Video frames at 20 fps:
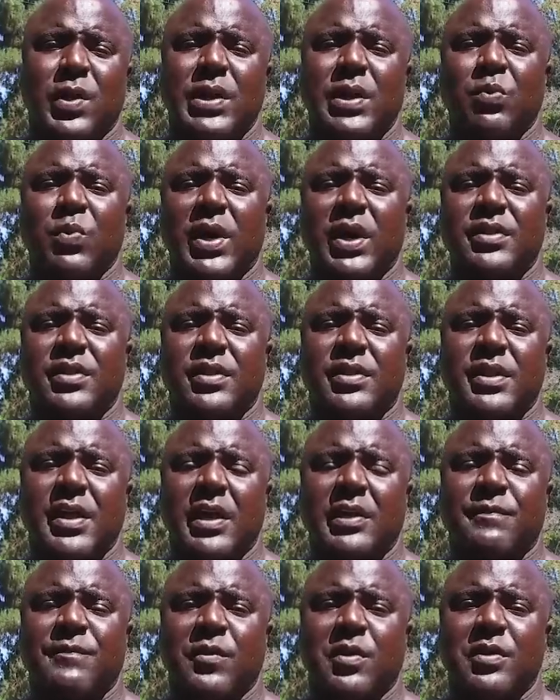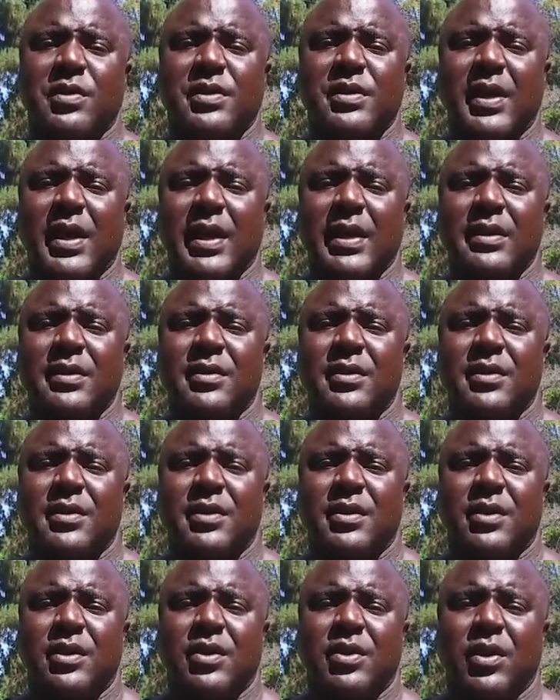Well, anyways, this guy's first night,
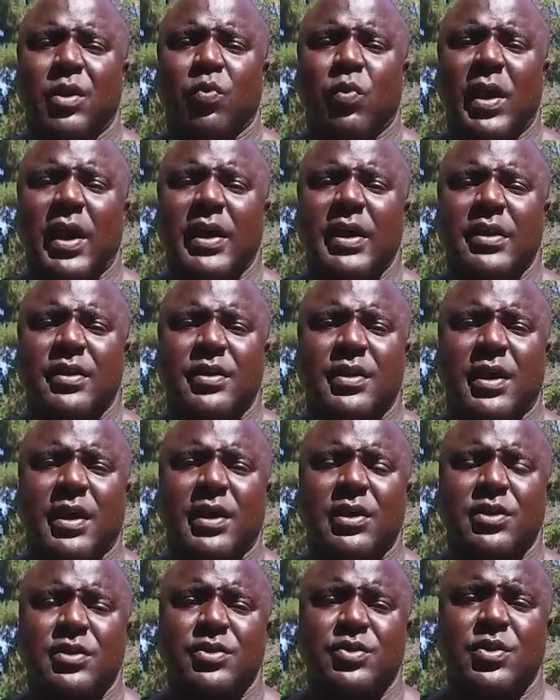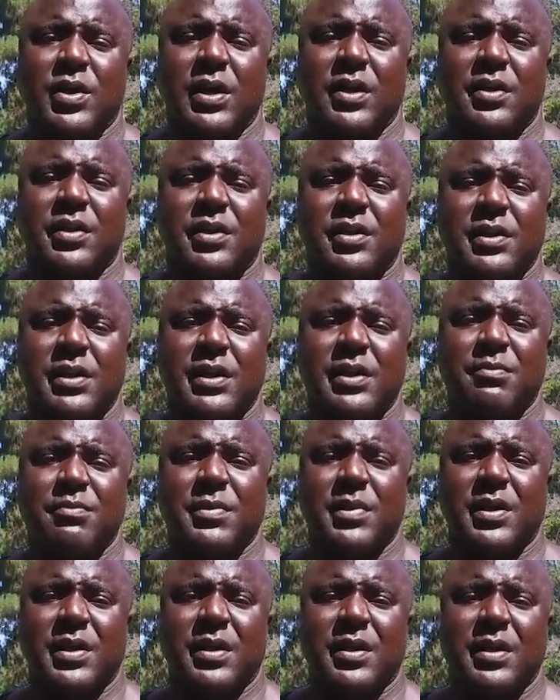you know, while he's uh, trying to sleep,
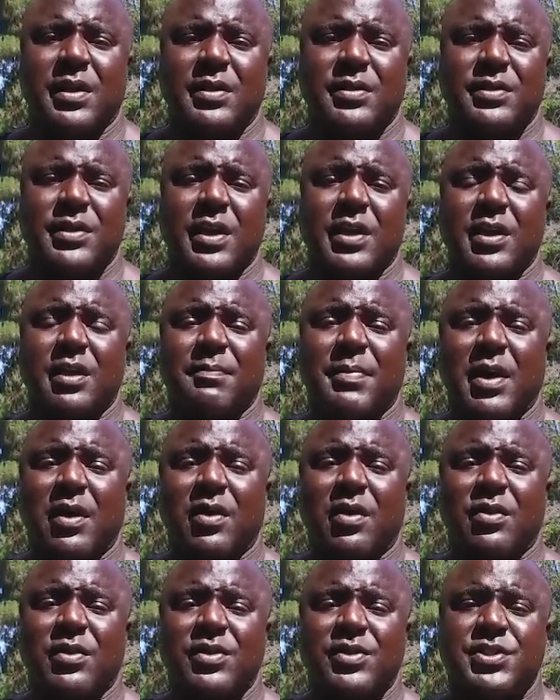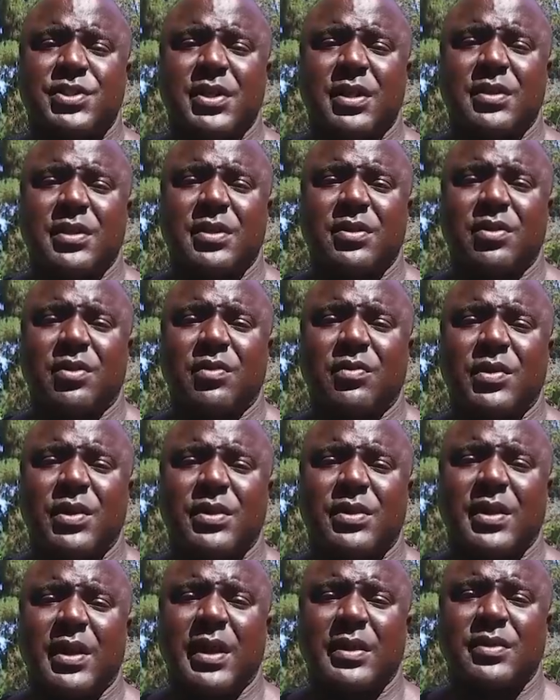thinking about all the shit, you know,
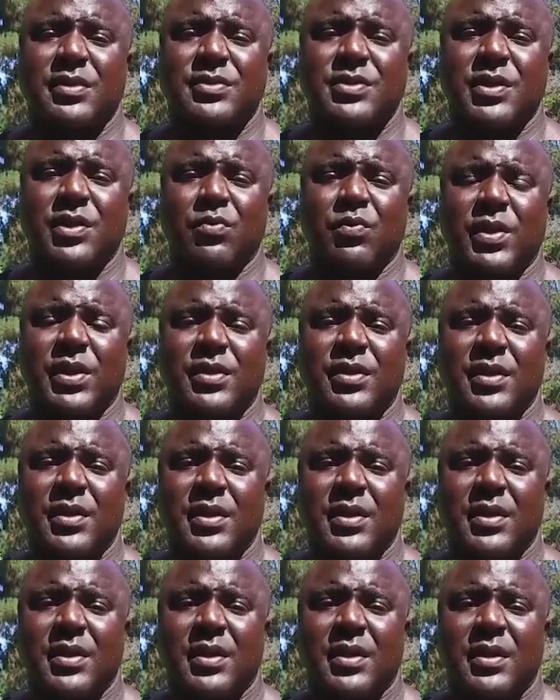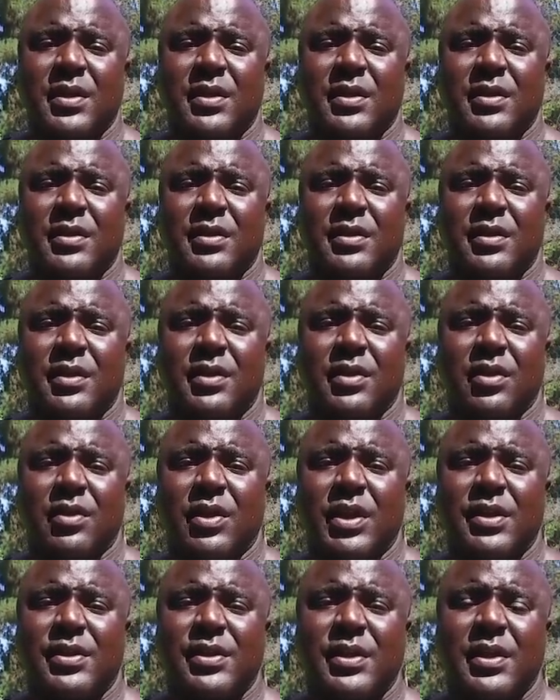he's going to have to deal with, you know,
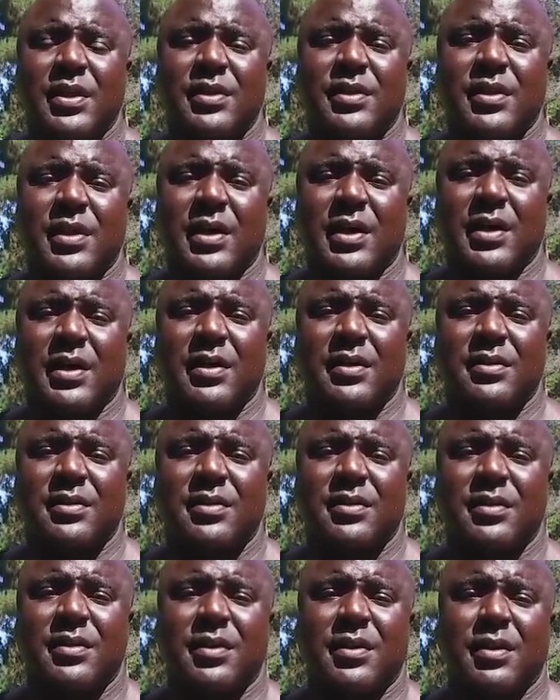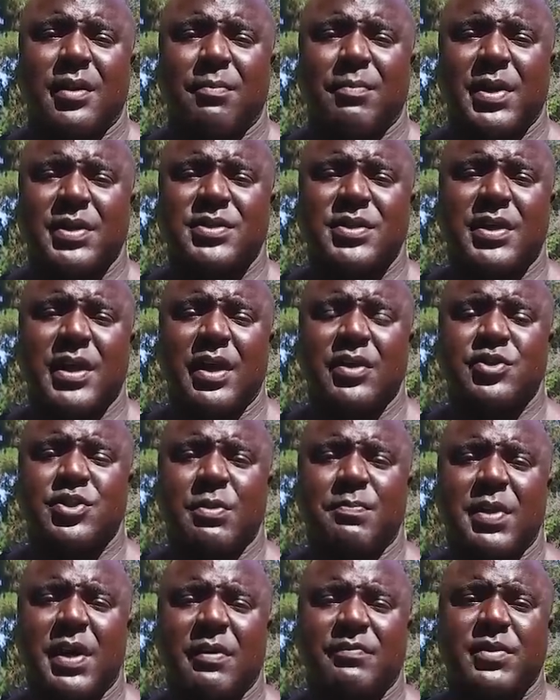he sees uh, a bunch of guys
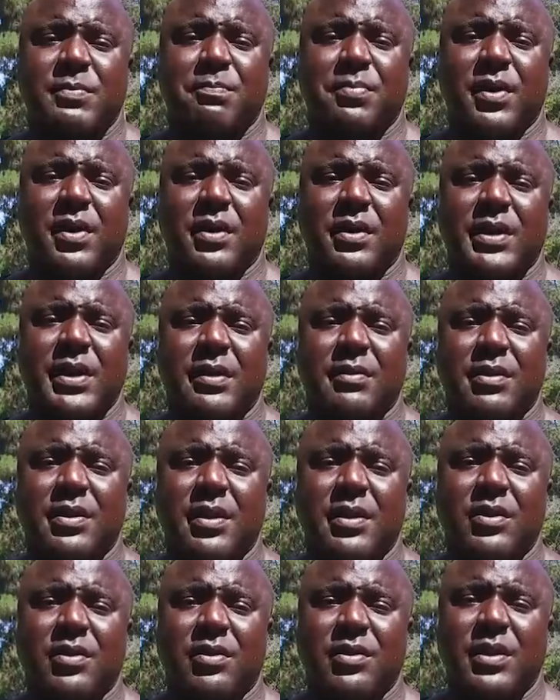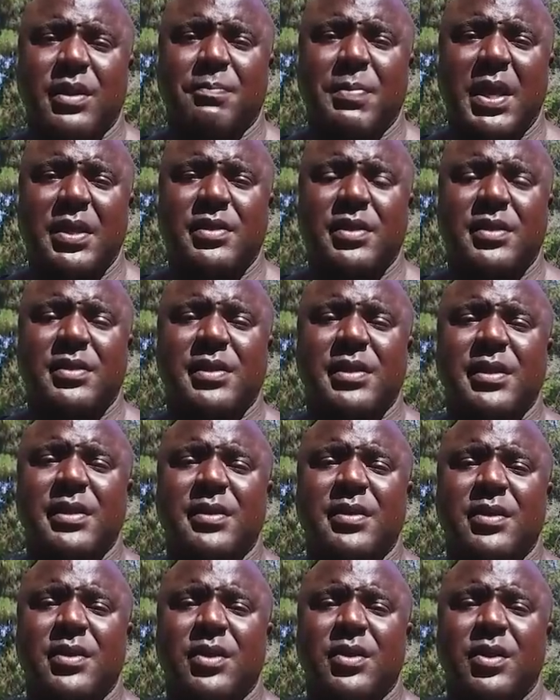jump off the bunk and, you know, they
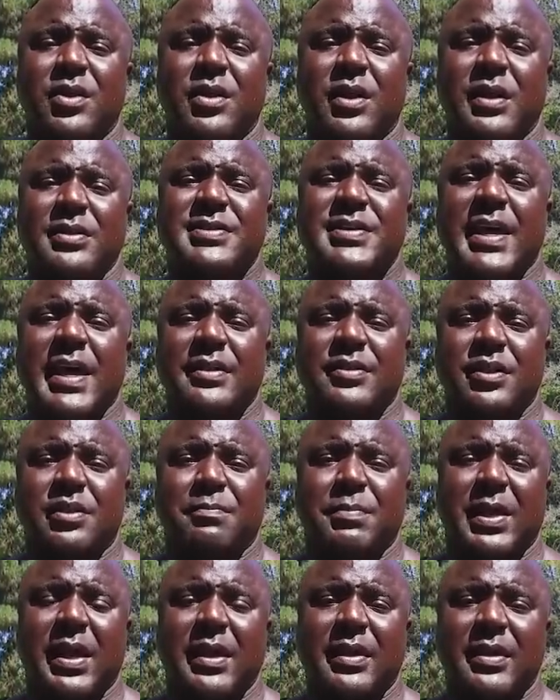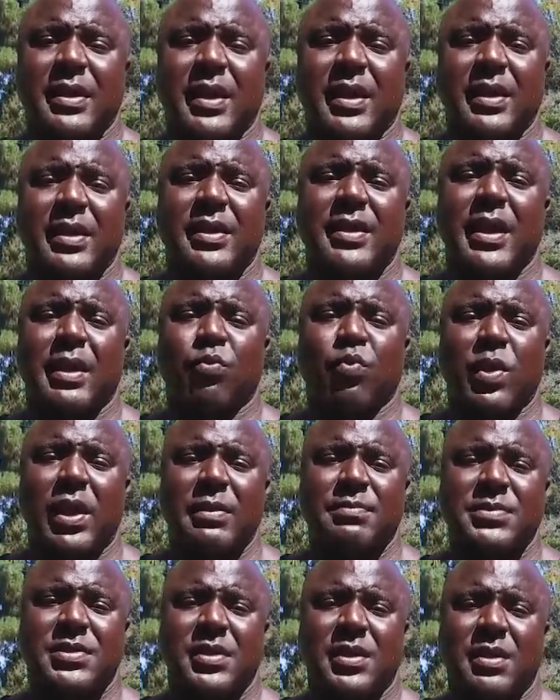basically attacked this black guy. He got
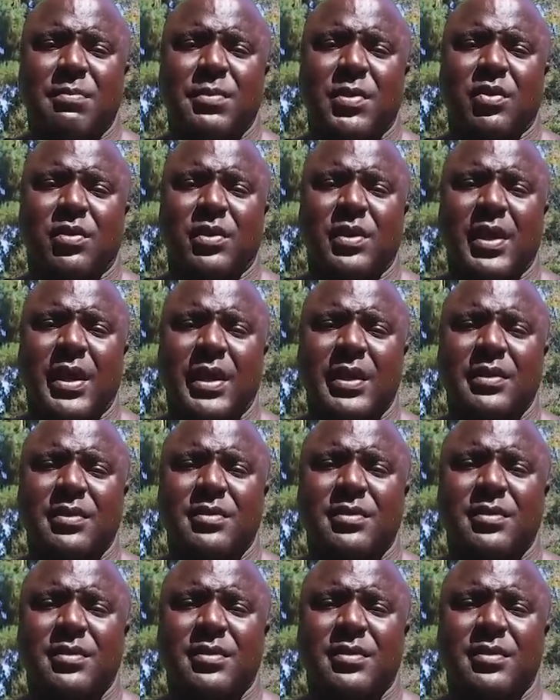raped in the middle of the night.